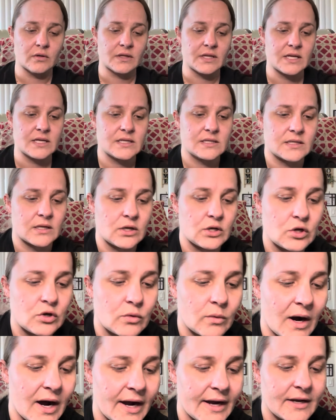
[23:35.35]
these
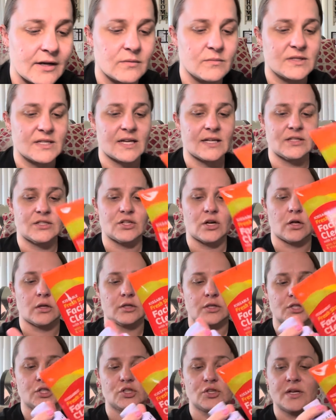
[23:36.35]
new items at
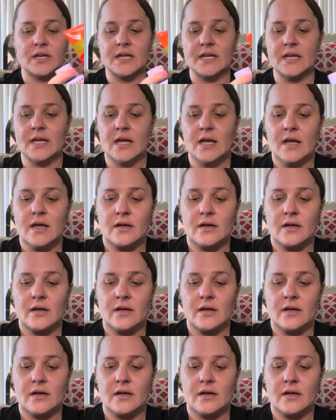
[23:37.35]
Dollar Tree.